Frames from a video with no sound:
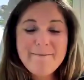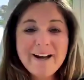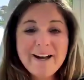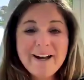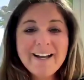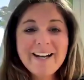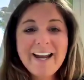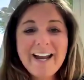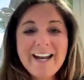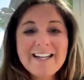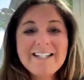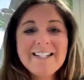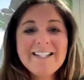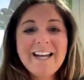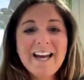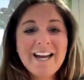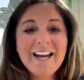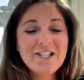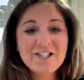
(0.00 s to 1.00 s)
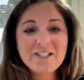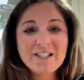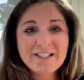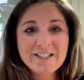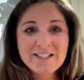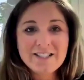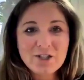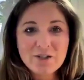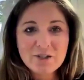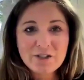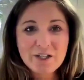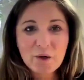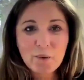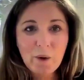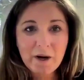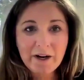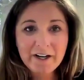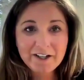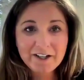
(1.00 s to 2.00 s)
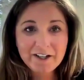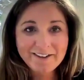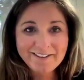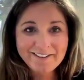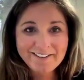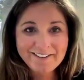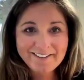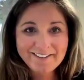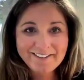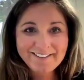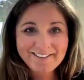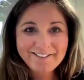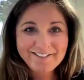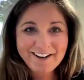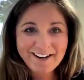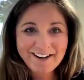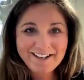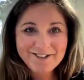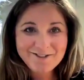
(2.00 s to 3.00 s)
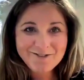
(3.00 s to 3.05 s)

But ACH is essentially a wire, right?